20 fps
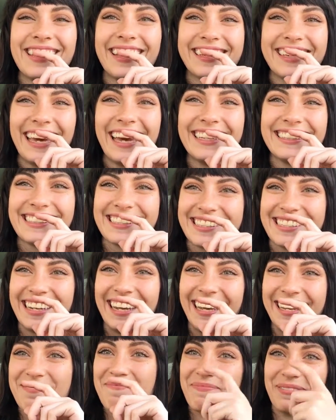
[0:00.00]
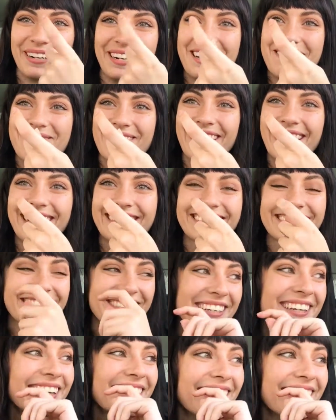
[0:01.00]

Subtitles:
against it pretty much.